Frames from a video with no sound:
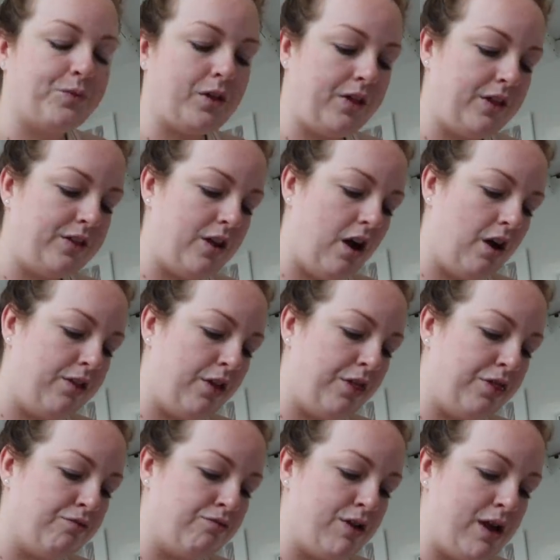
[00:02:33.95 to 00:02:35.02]
I think the other
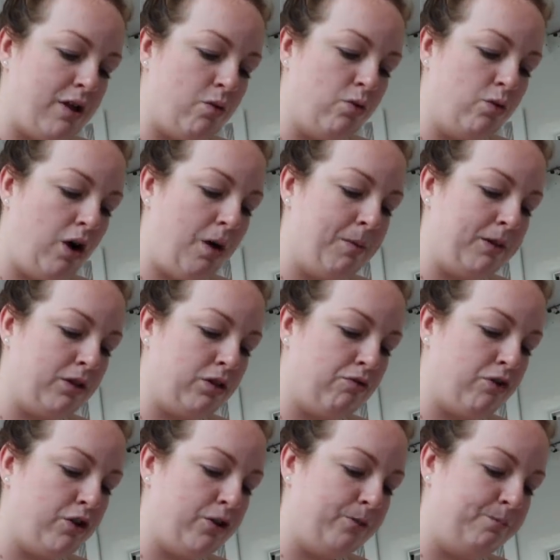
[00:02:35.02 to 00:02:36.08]
three are all coming
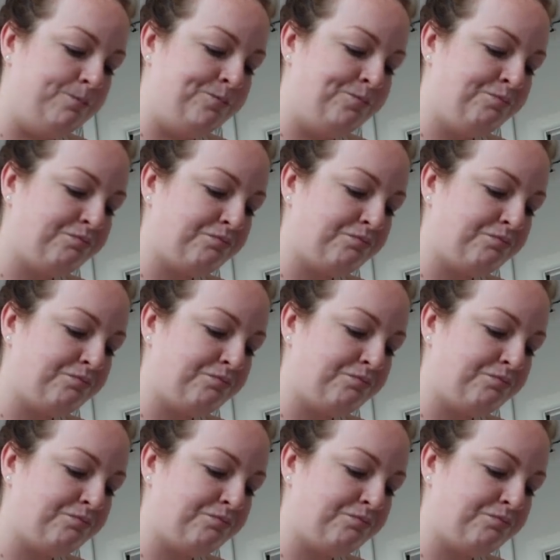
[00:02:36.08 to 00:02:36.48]
through